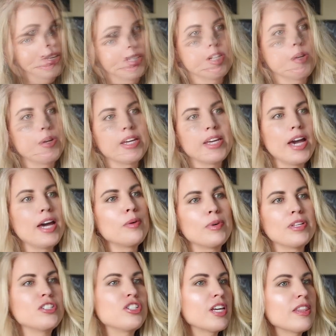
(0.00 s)
So again,
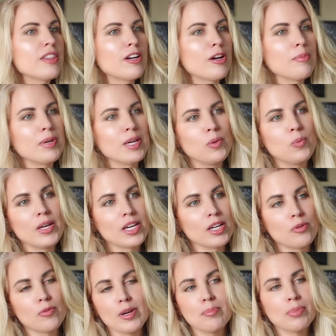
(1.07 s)
with gene therapy, we
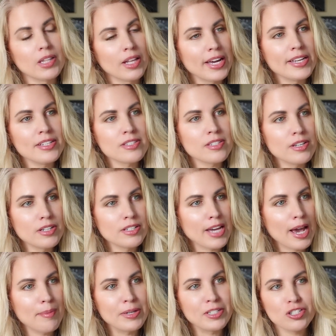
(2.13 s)
can replace
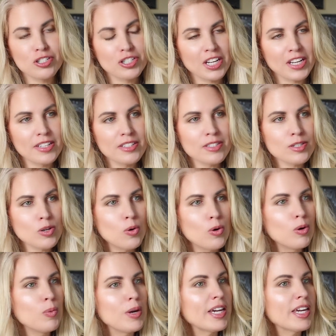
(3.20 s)
damaged genes
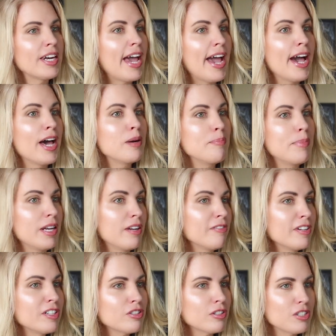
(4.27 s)
or we can add
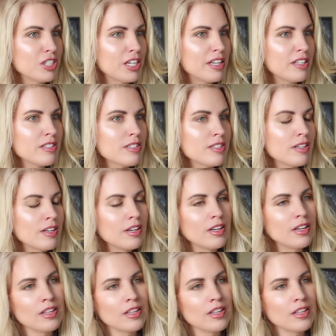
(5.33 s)
beneficial genes